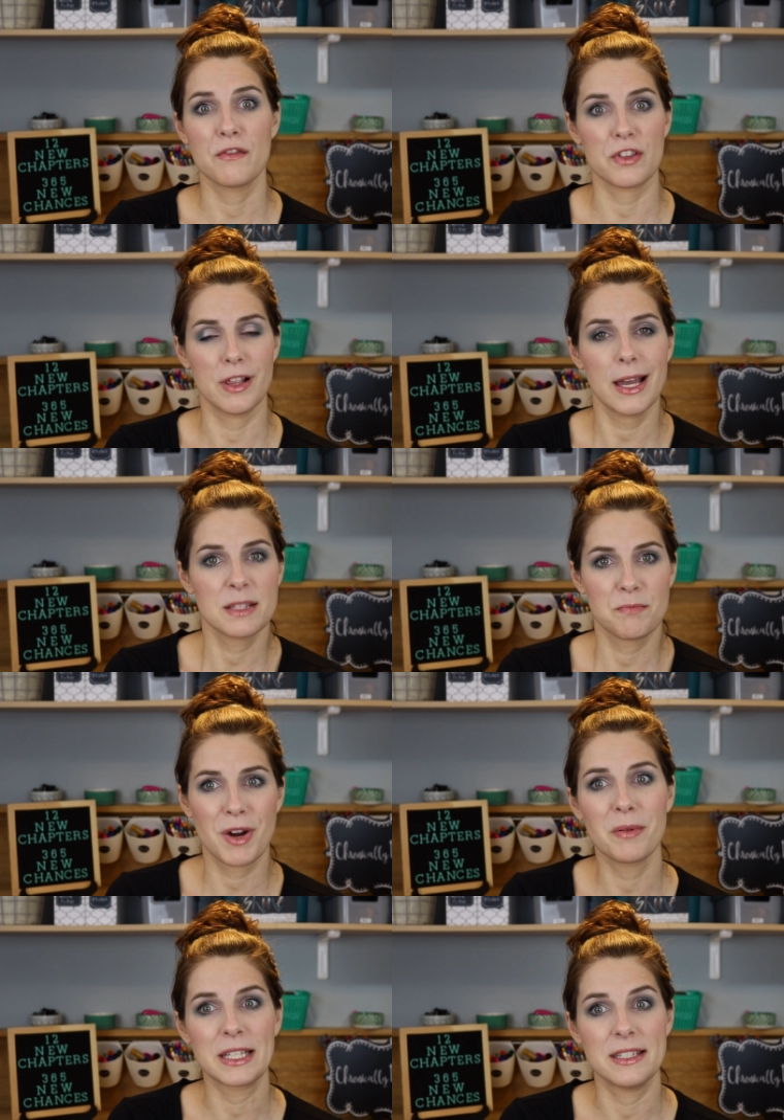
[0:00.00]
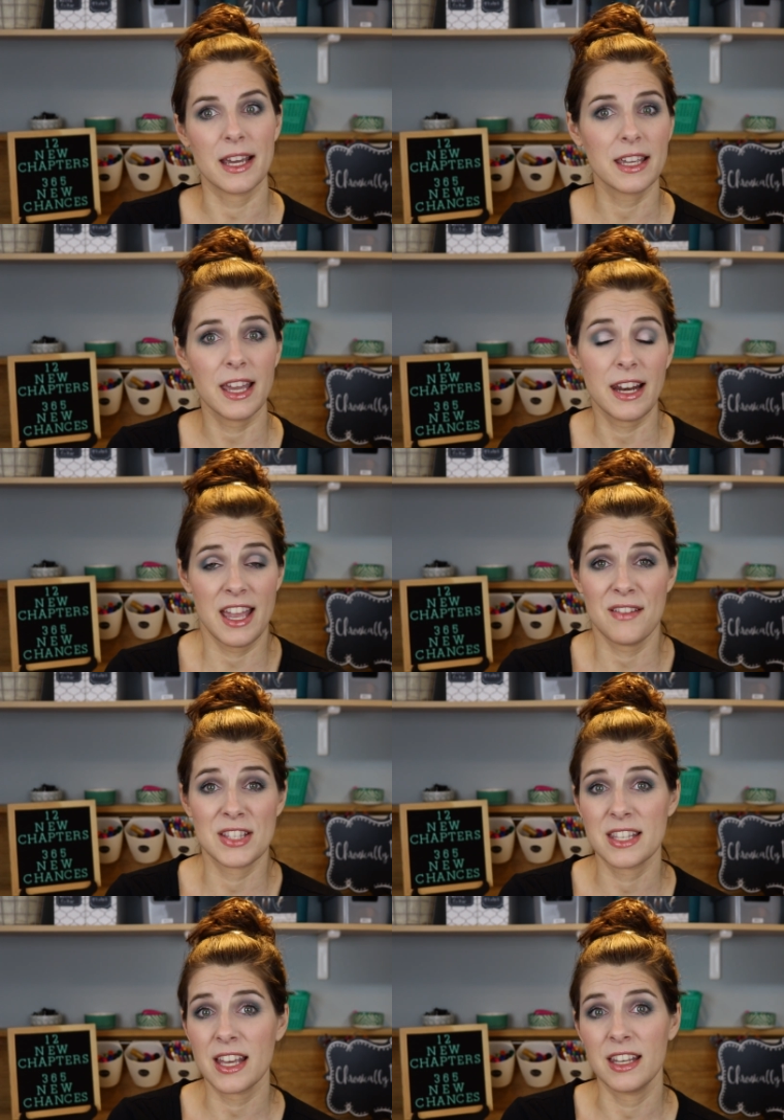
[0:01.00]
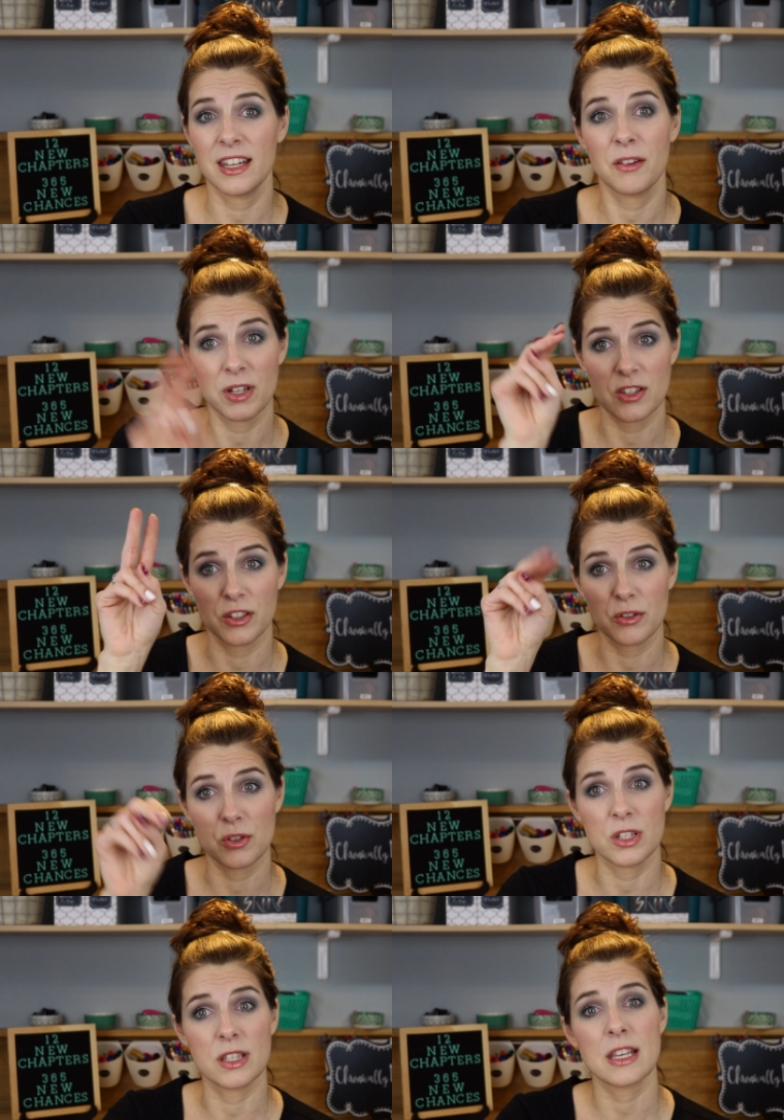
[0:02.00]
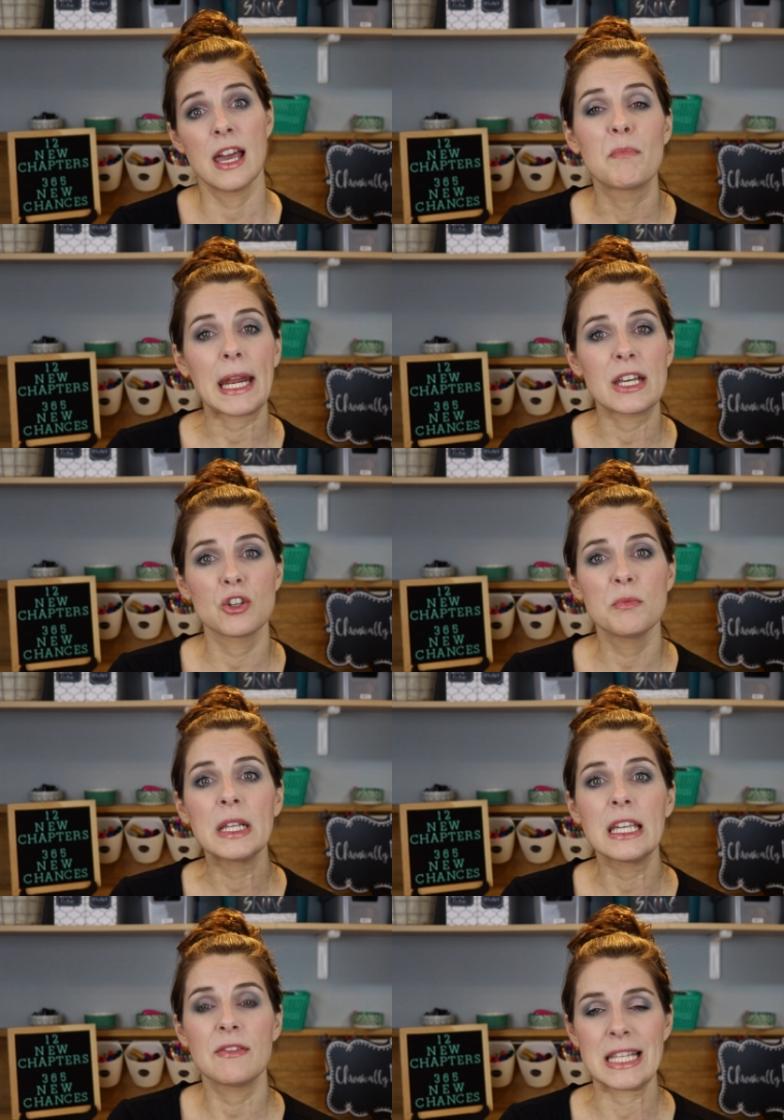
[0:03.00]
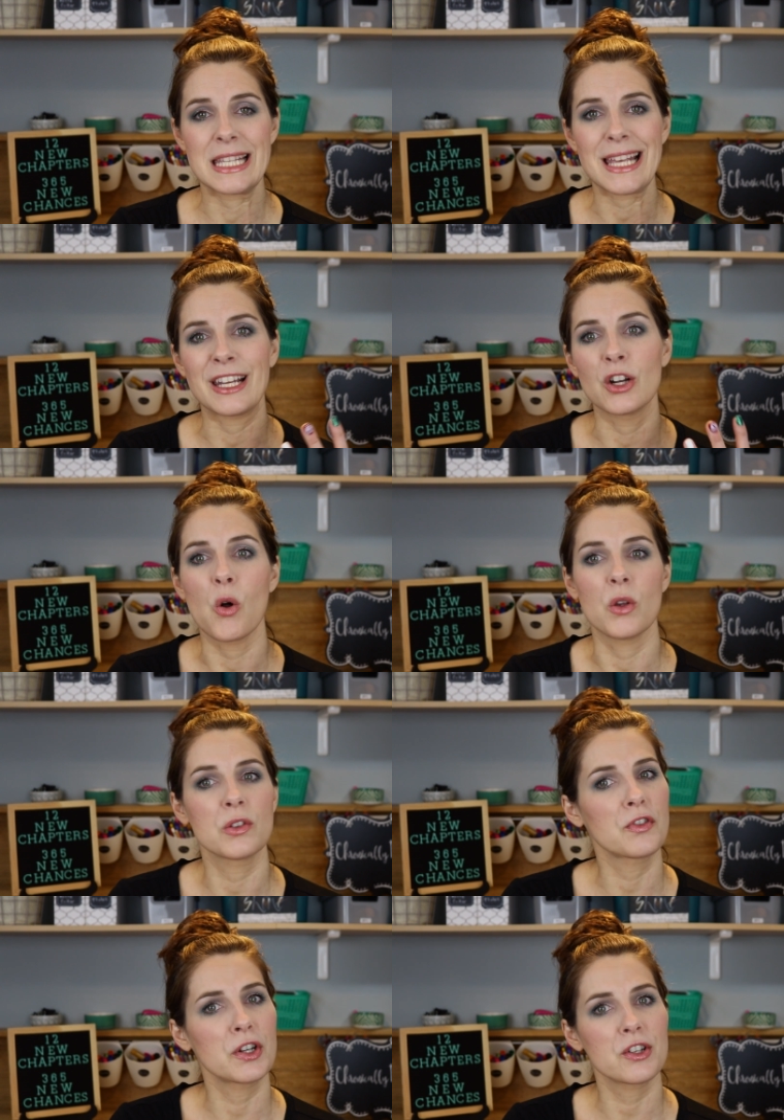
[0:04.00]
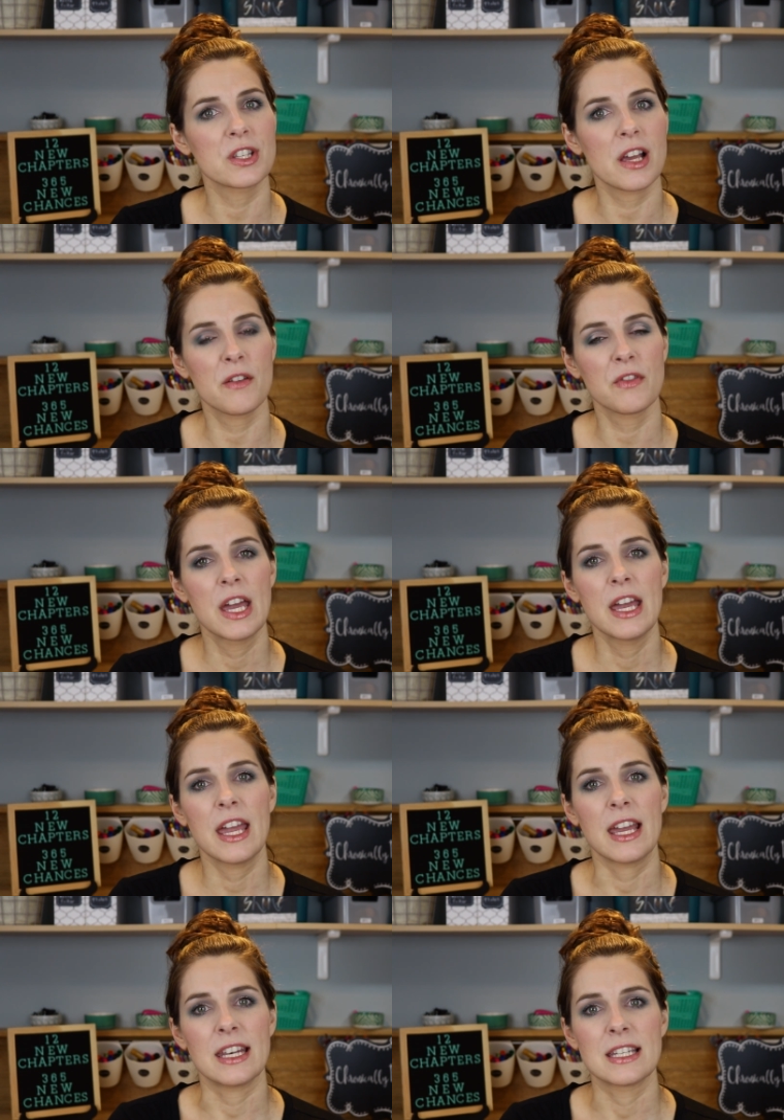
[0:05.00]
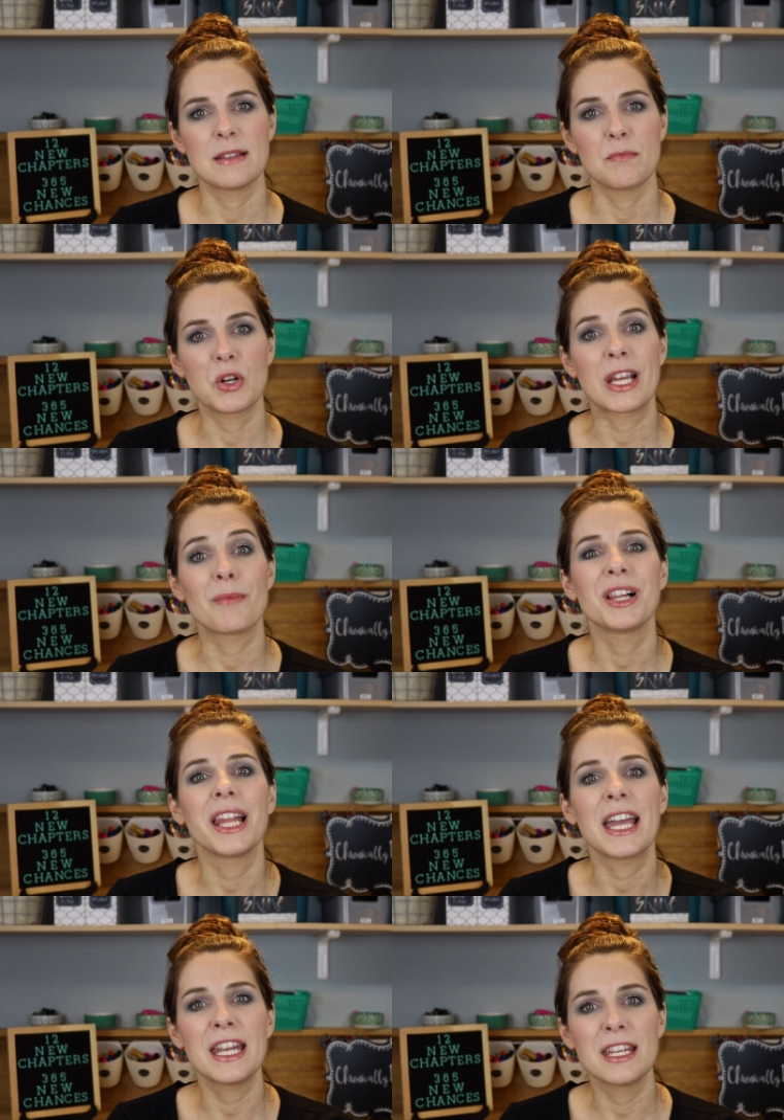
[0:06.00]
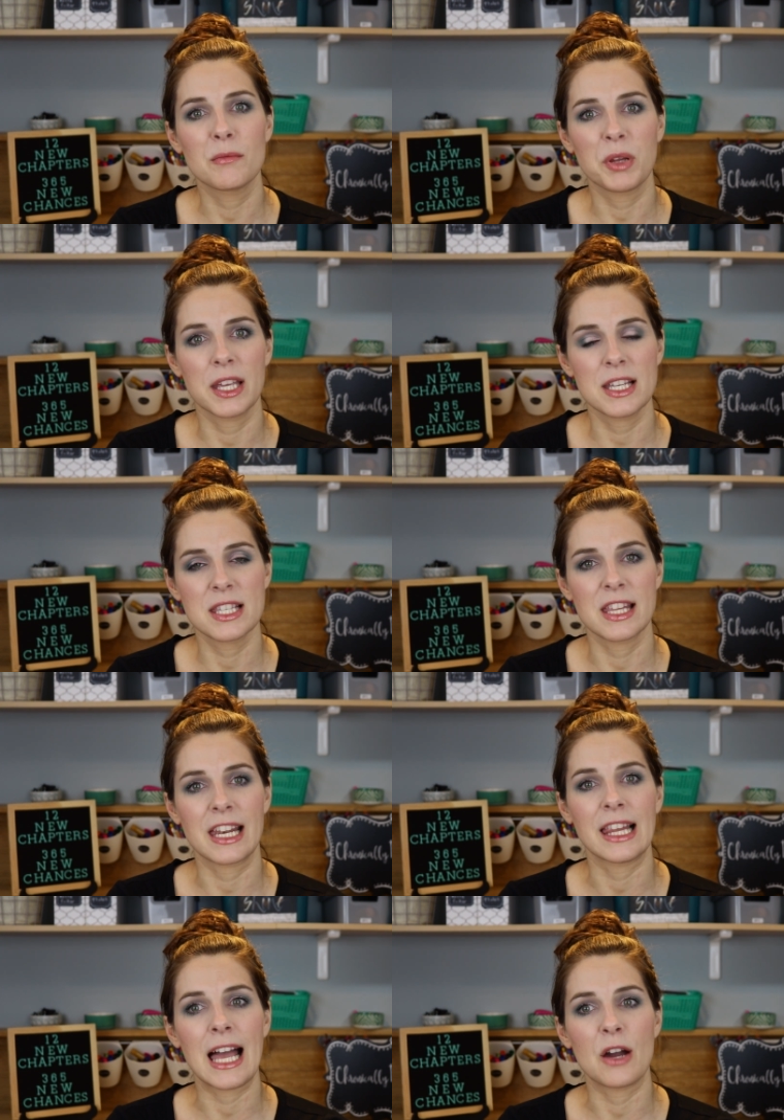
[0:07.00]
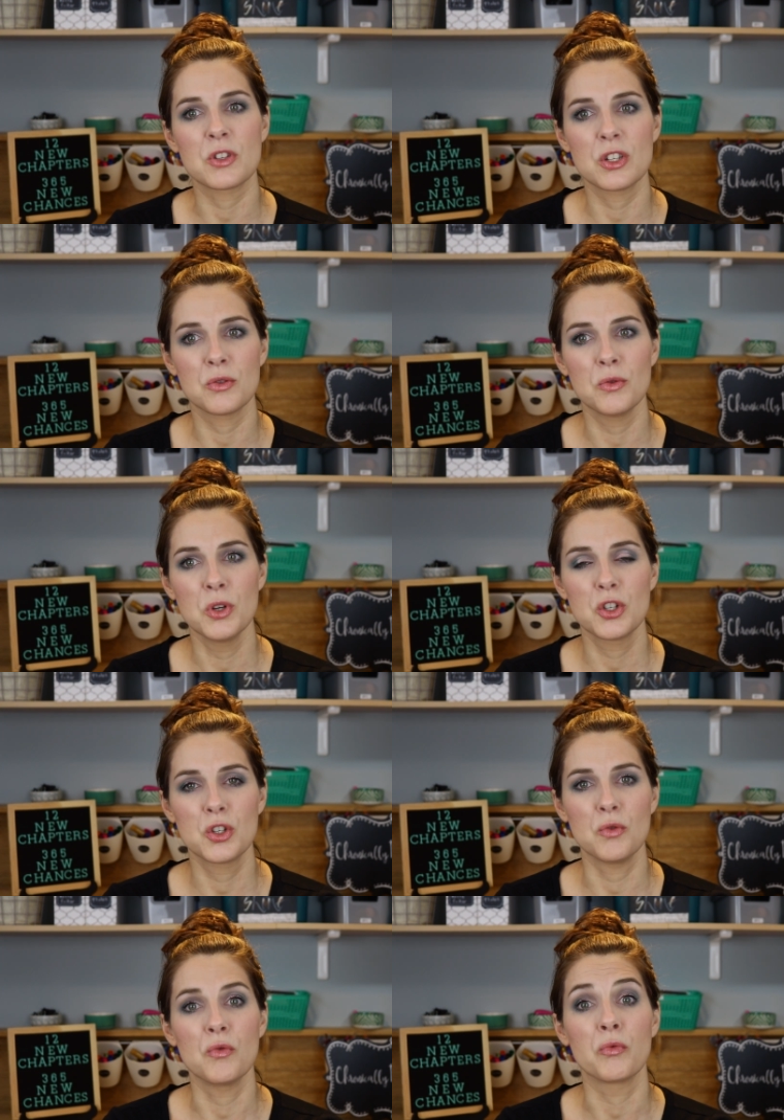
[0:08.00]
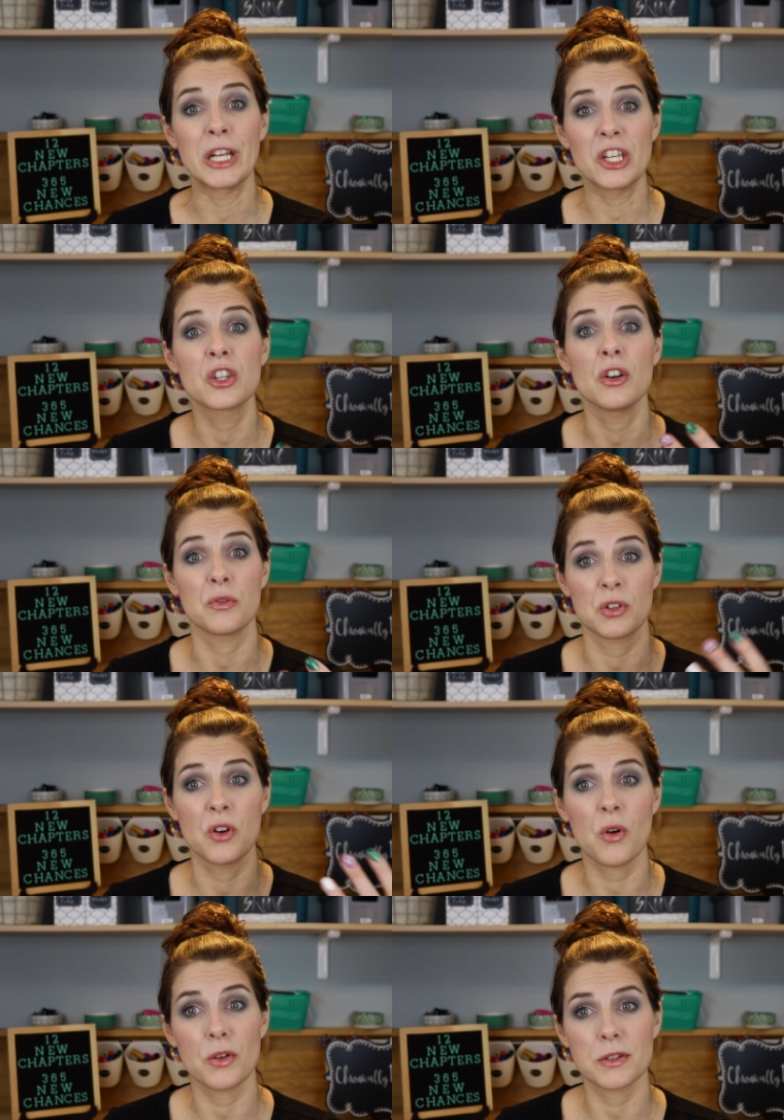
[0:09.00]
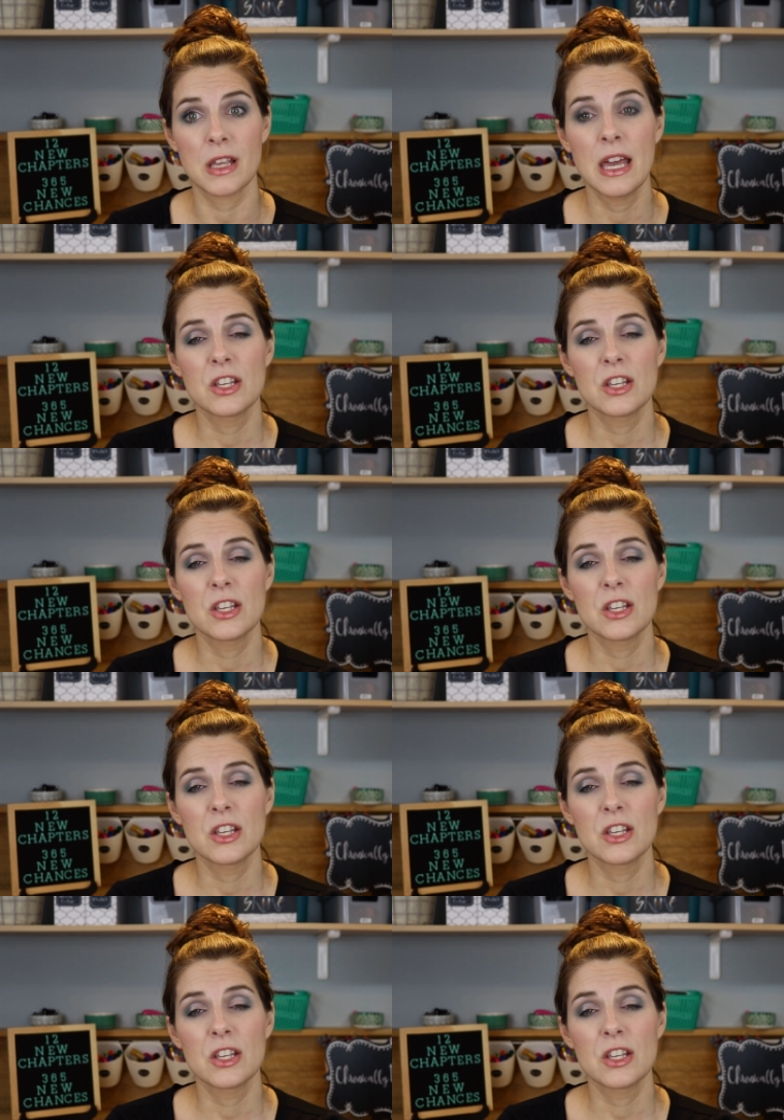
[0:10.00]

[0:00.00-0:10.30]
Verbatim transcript: for the last probably decade, I haven't set any resolutions. But I do believe in setting goals for yourself and putting a plan in place that allows you to reach those goals.